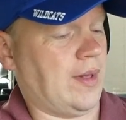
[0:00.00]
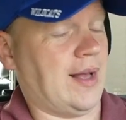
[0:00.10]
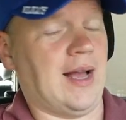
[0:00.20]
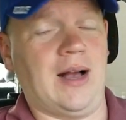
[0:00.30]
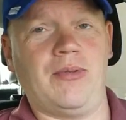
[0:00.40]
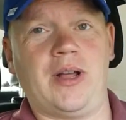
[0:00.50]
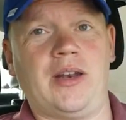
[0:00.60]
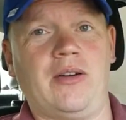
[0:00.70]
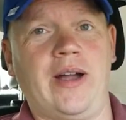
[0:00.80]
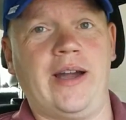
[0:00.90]
I will not
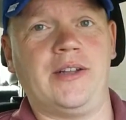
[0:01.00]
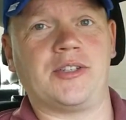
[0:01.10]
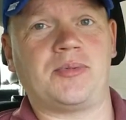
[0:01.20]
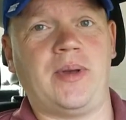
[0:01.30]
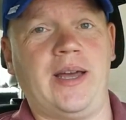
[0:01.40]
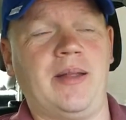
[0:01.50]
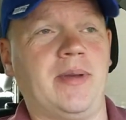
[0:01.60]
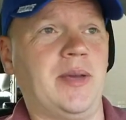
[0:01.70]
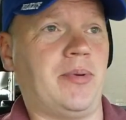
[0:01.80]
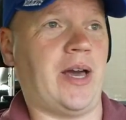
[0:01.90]
know how to explain it,
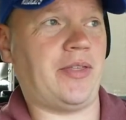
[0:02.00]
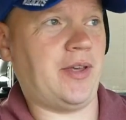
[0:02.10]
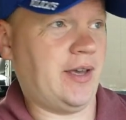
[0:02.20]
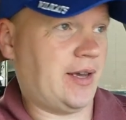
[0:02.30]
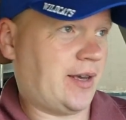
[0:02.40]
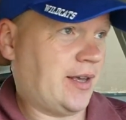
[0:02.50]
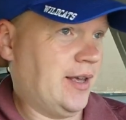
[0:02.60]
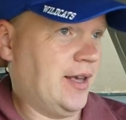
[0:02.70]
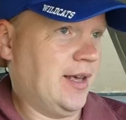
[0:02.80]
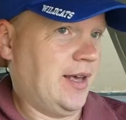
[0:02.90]
people. I think
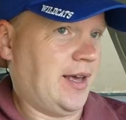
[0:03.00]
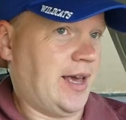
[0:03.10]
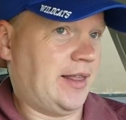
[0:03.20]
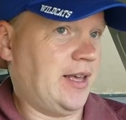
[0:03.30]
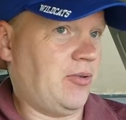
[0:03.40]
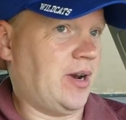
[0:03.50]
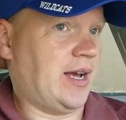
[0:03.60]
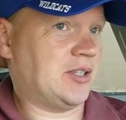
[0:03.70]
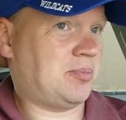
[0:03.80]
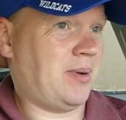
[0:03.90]
when
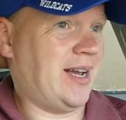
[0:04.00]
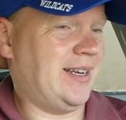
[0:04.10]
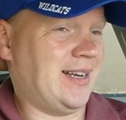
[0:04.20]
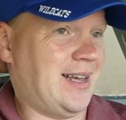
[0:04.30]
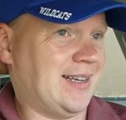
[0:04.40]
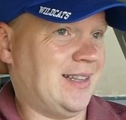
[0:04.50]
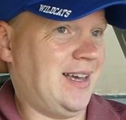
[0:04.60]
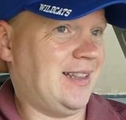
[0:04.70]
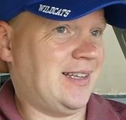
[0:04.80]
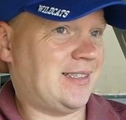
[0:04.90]
I explained it like
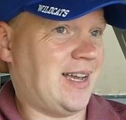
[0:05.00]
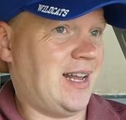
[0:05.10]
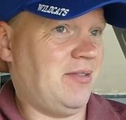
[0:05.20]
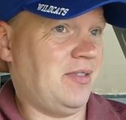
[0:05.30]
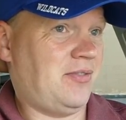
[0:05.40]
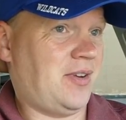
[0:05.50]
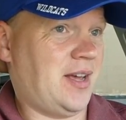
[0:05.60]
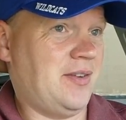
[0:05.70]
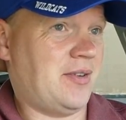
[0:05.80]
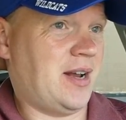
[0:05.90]
that, that's kind of the
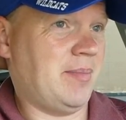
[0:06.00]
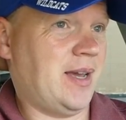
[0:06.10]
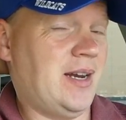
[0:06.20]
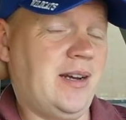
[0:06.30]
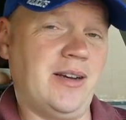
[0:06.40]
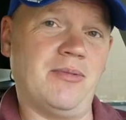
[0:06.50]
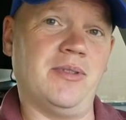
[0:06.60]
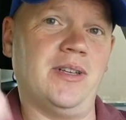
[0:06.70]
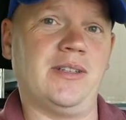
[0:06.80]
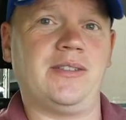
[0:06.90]
flavor I'm getting here
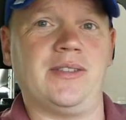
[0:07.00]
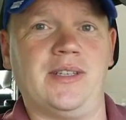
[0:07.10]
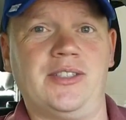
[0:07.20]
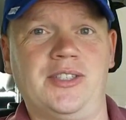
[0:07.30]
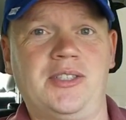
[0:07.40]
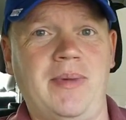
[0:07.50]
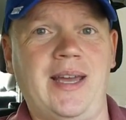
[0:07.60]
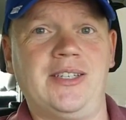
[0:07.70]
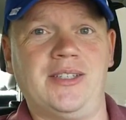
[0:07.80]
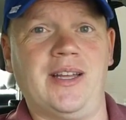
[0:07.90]
with this. Just
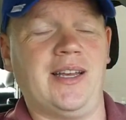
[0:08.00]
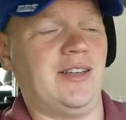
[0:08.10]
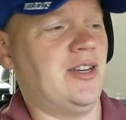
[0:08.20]
imagine that.